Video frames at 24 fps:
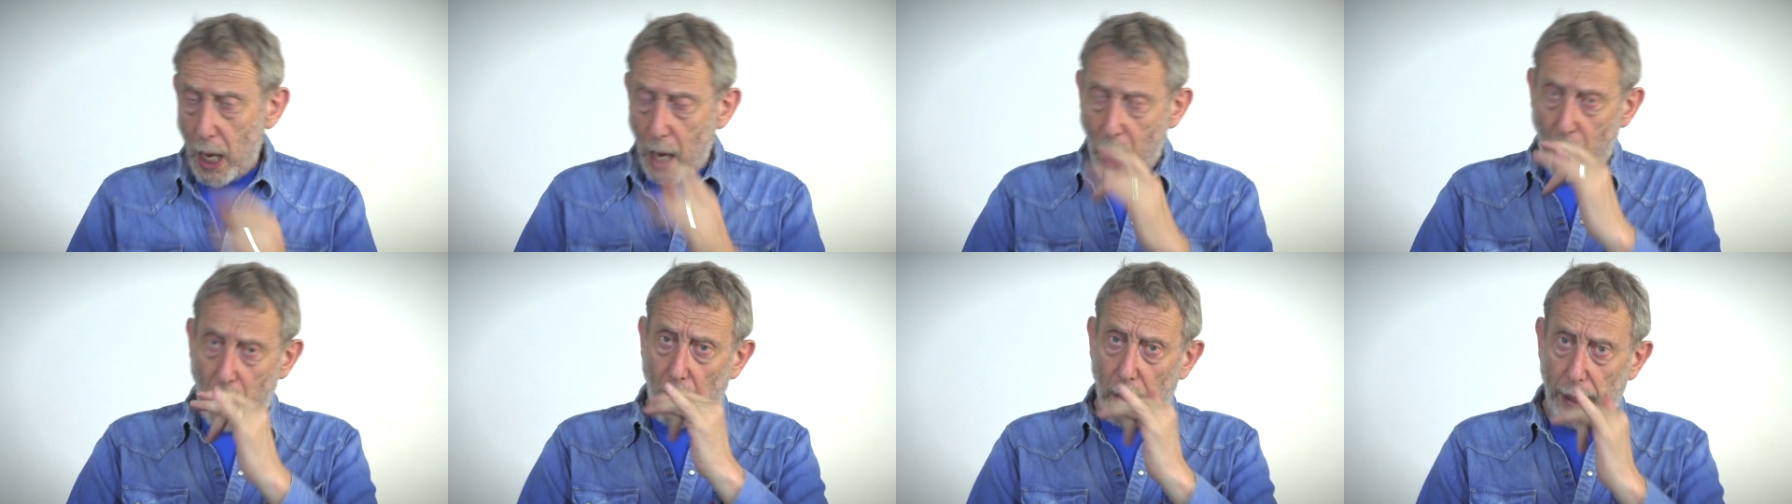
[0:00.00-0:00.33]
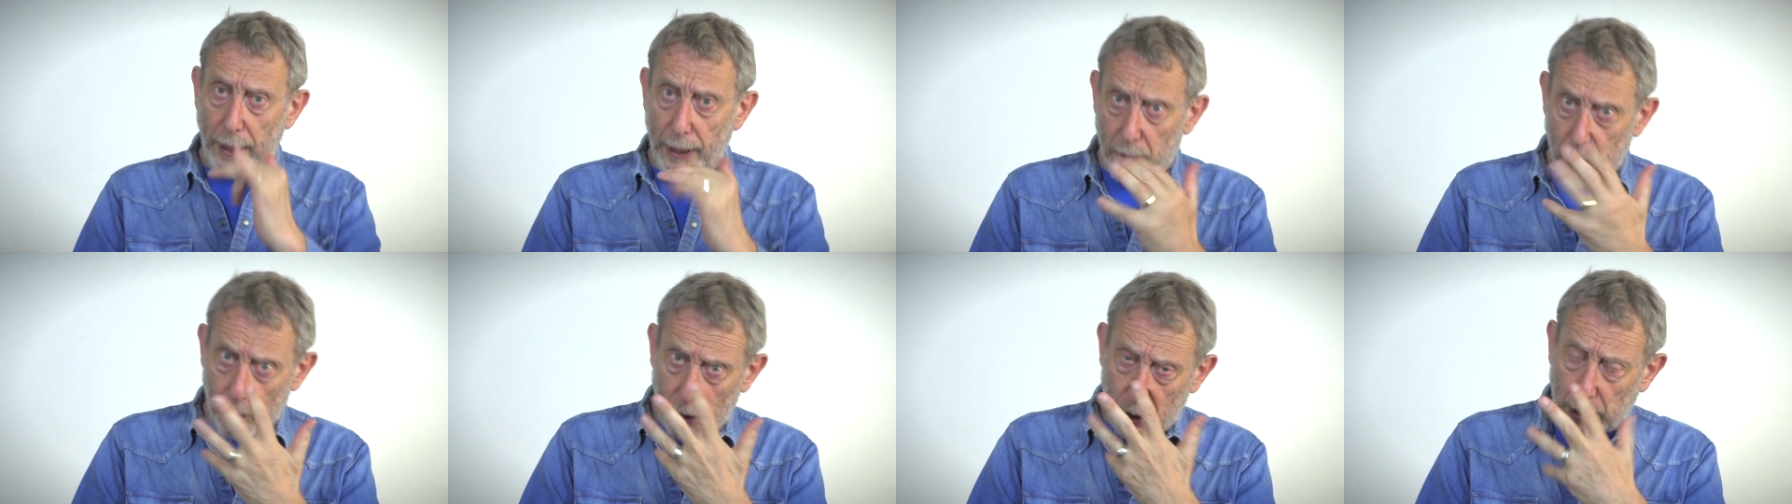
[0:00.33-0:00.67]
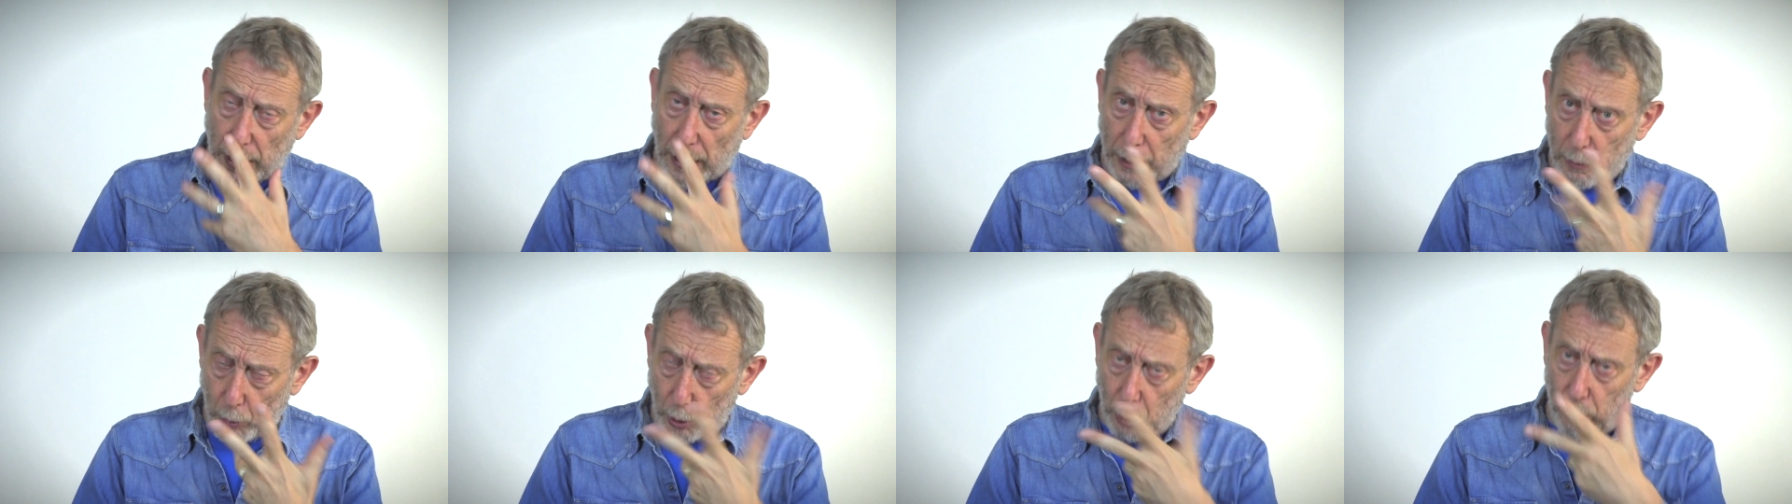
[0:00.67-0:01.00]
Uh, in a
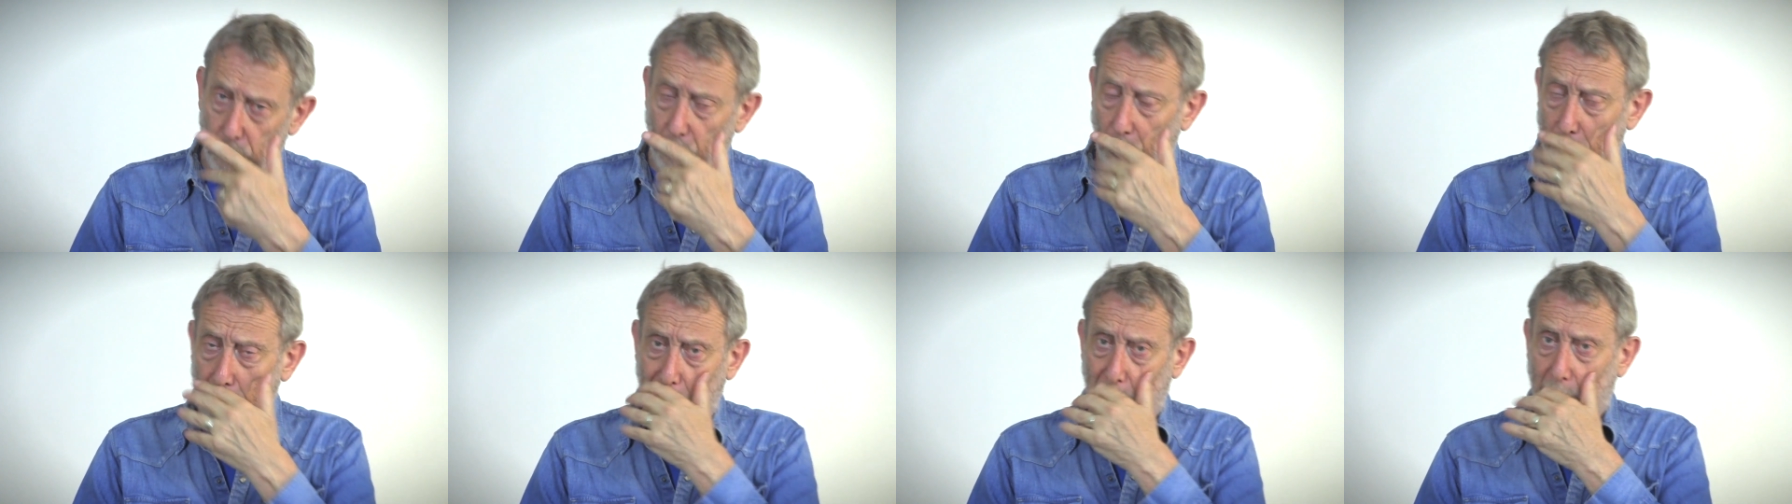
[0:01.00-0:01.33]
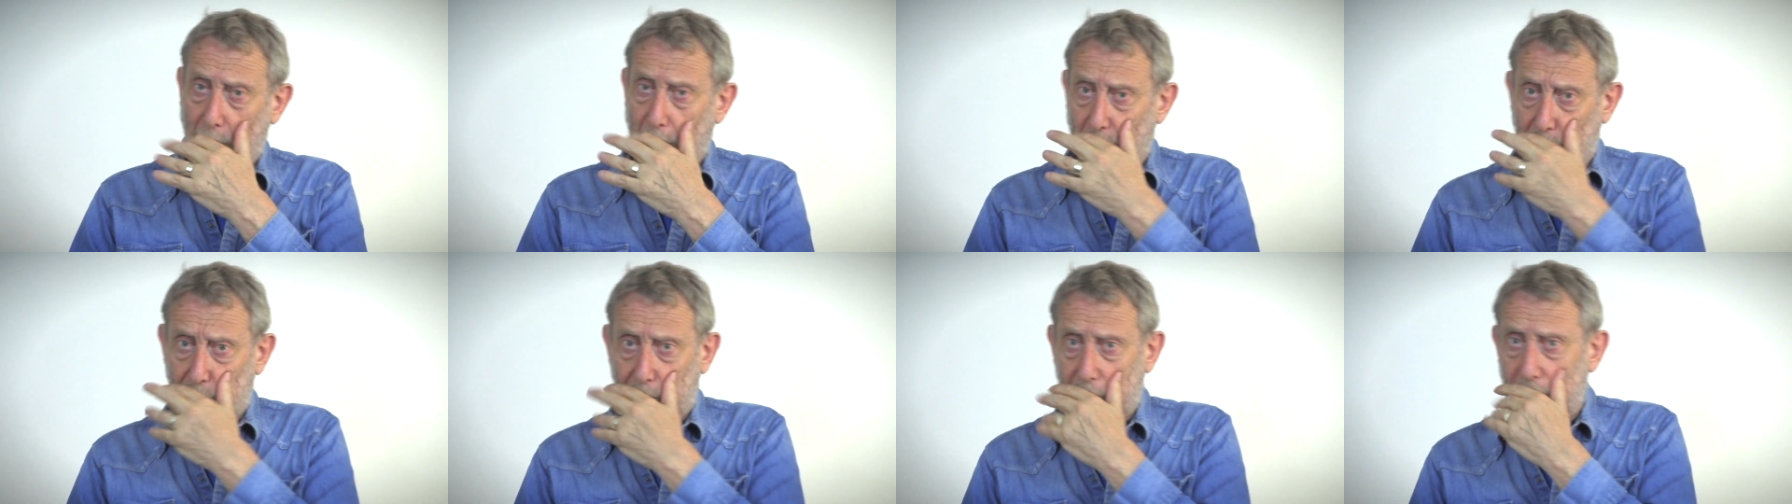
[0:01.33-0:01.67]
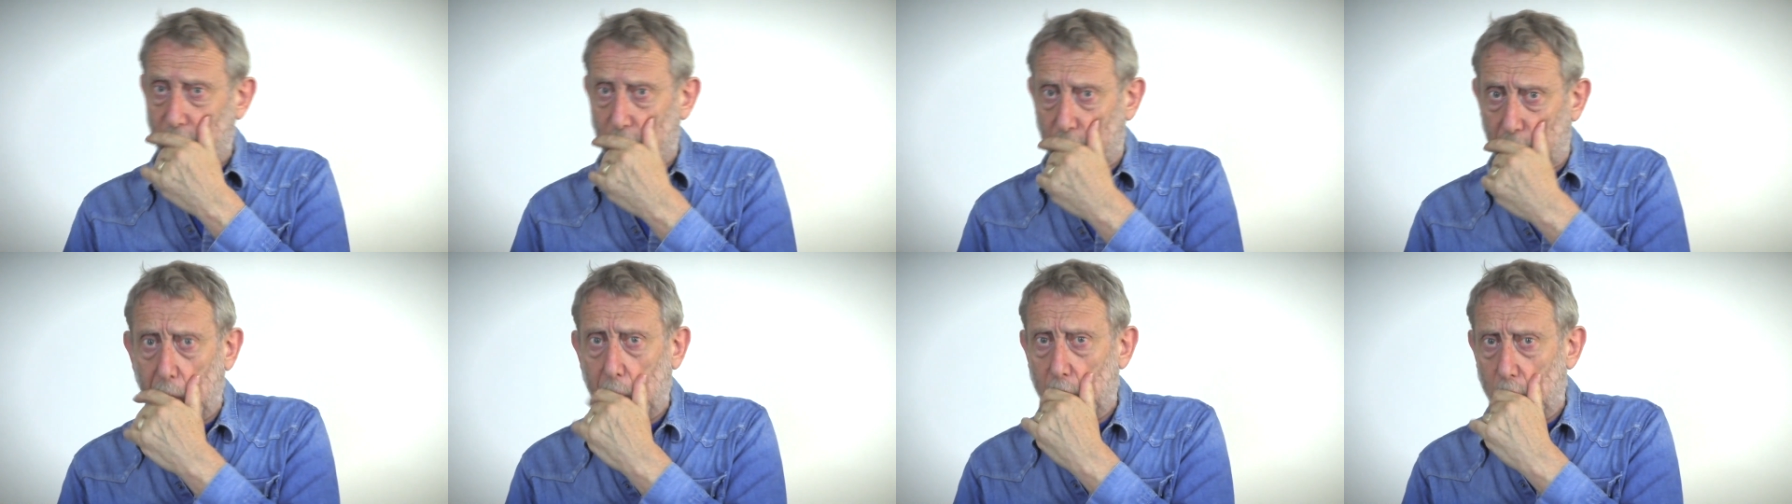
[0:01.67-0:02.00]
statement,
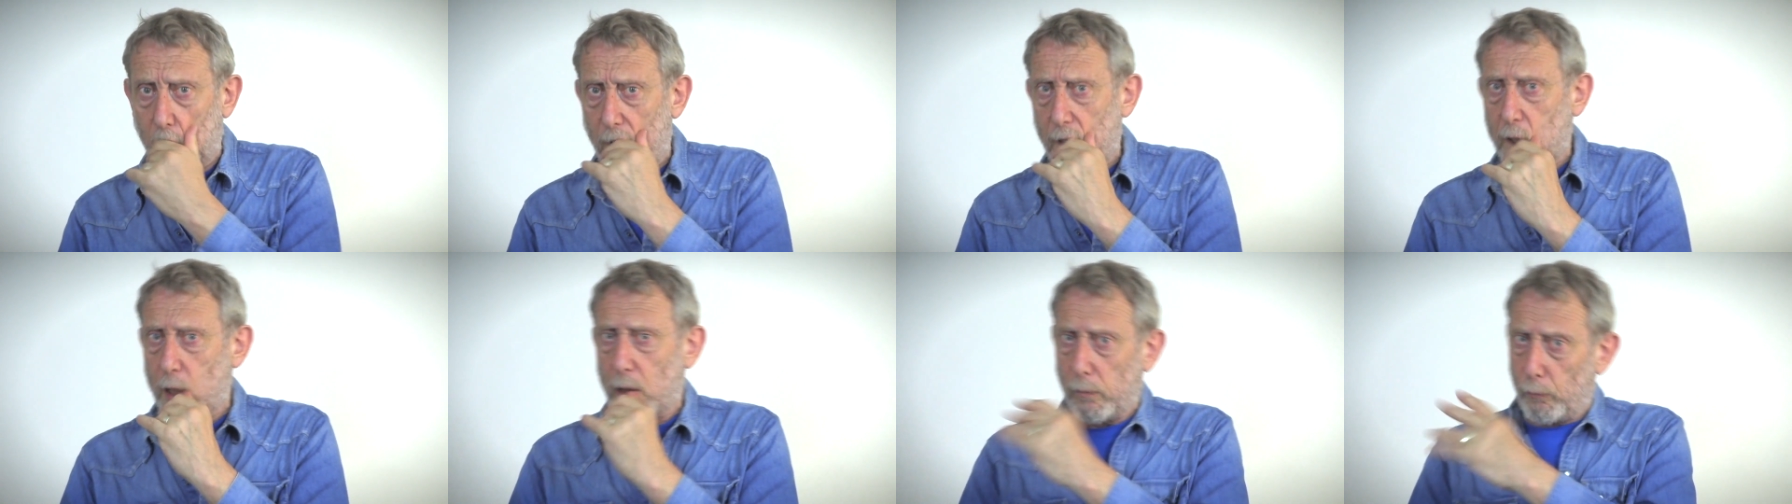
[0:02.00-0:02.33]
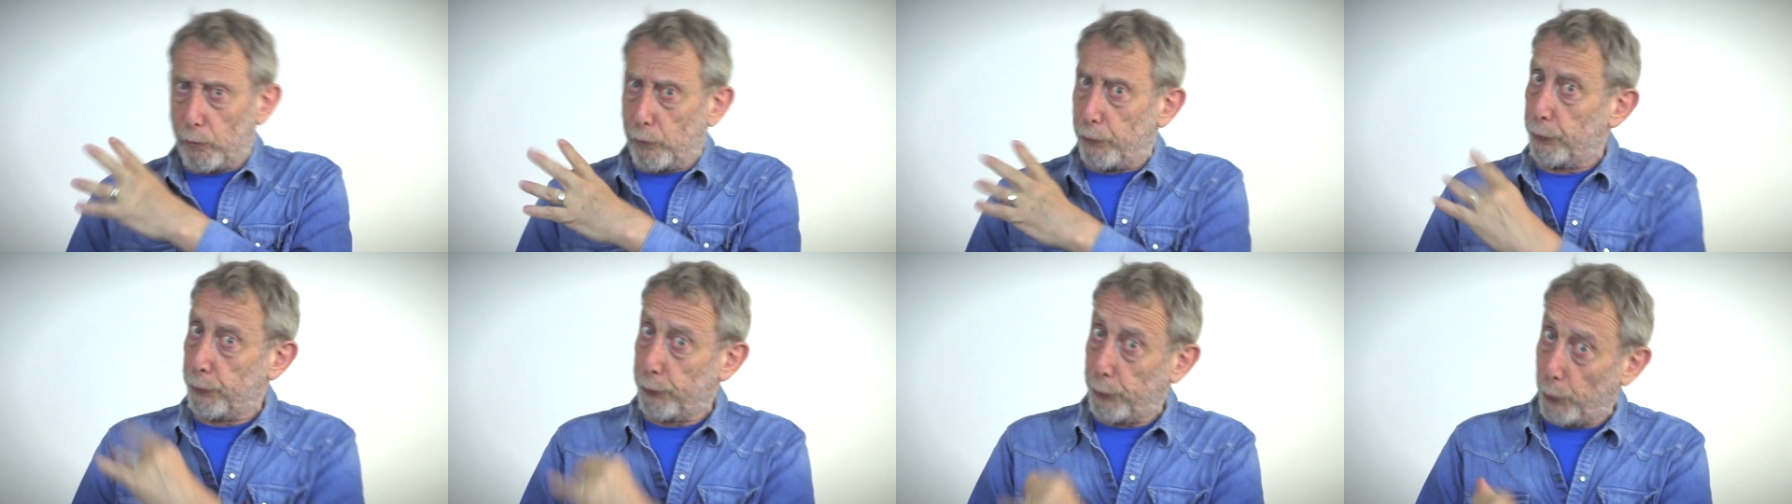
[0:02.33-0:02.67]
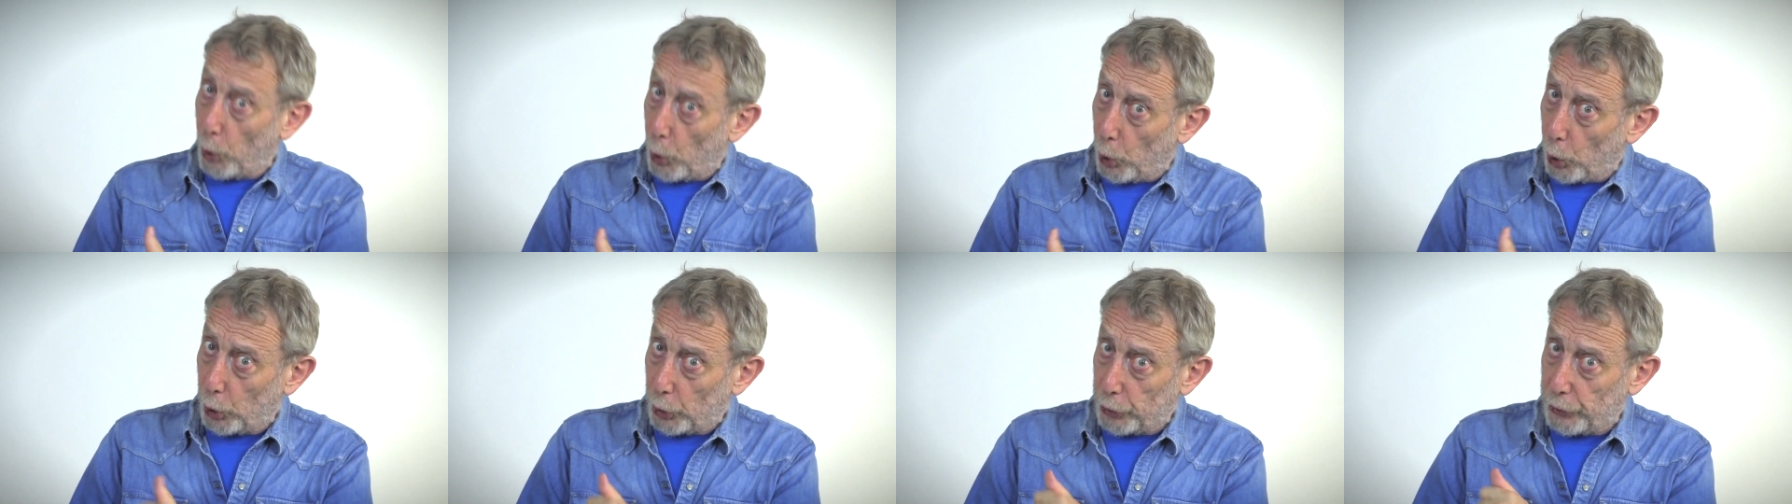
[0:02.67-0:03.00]
there's some
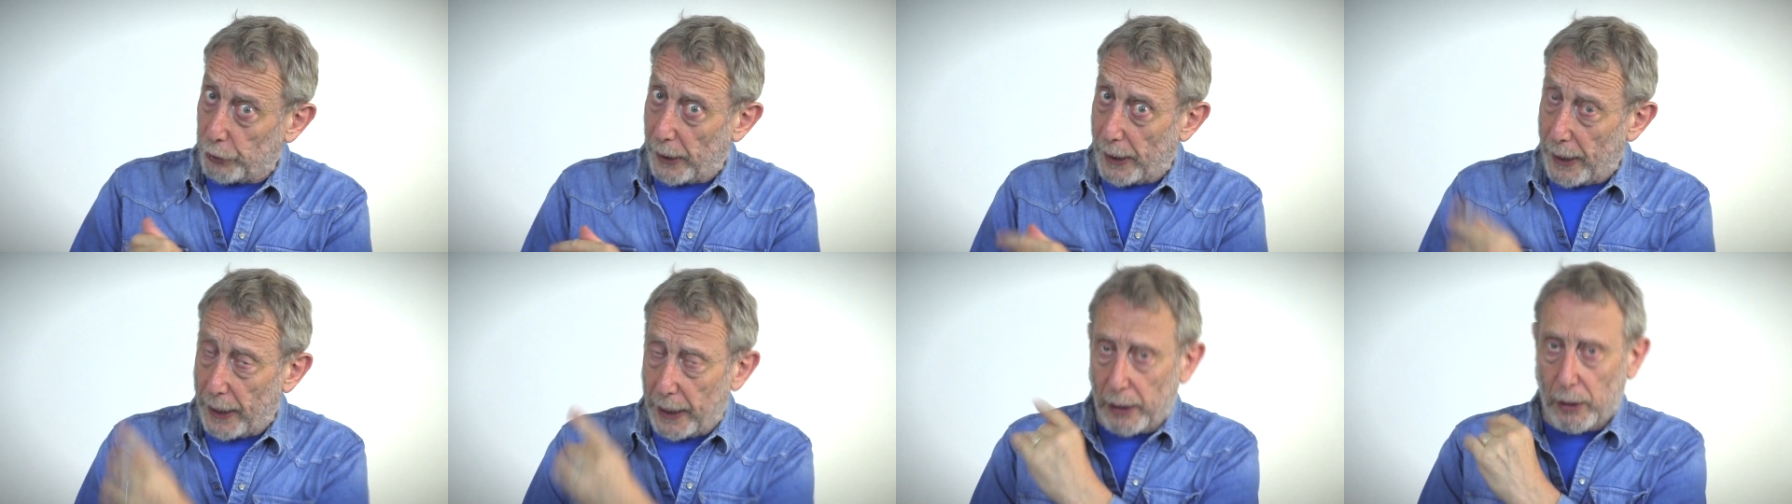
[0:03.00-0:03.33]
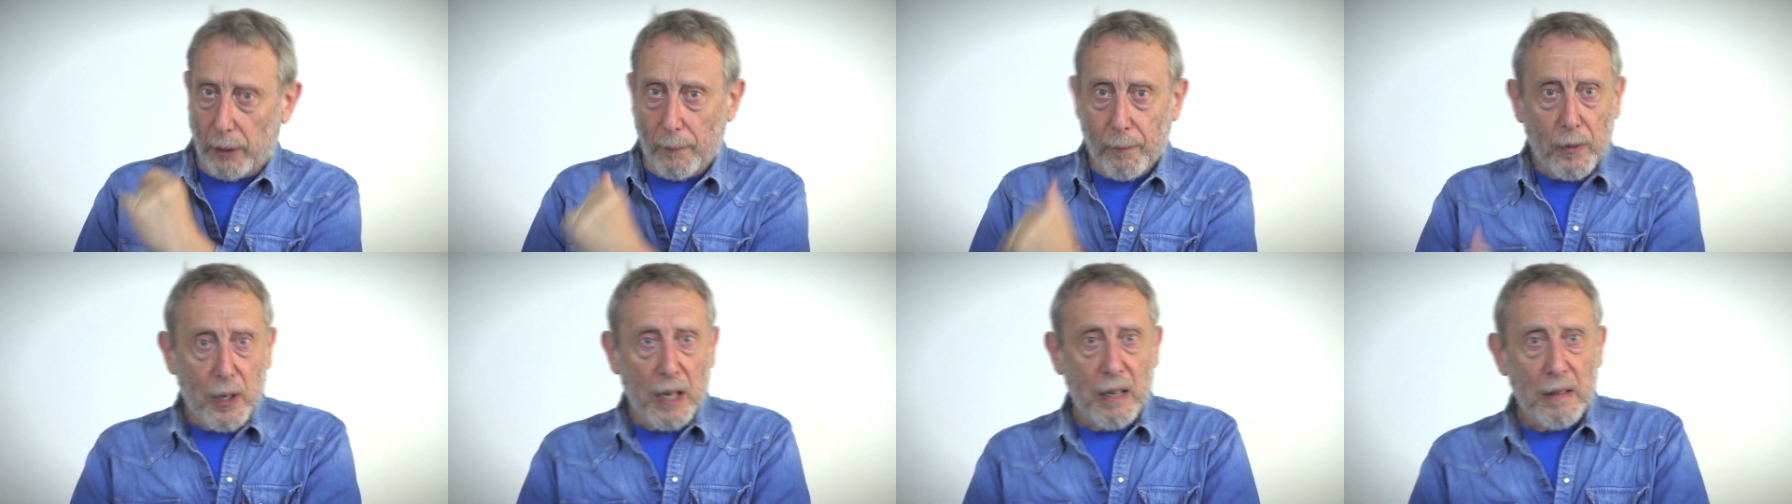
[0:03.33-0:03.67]
fraud there,